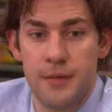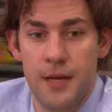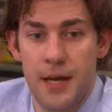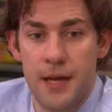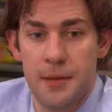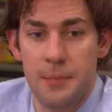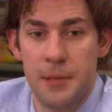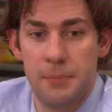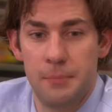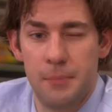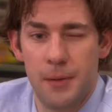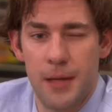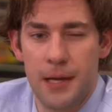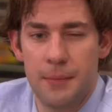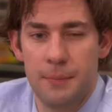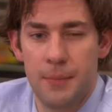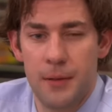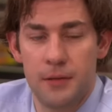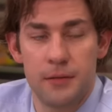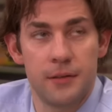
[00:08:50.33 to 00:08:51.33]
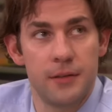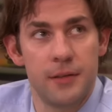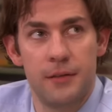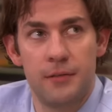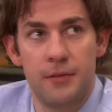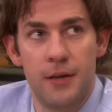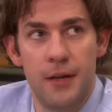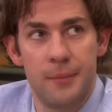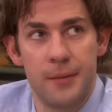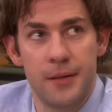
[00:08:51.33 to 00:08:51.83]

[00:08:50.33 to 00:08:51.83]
I am a black belt in gift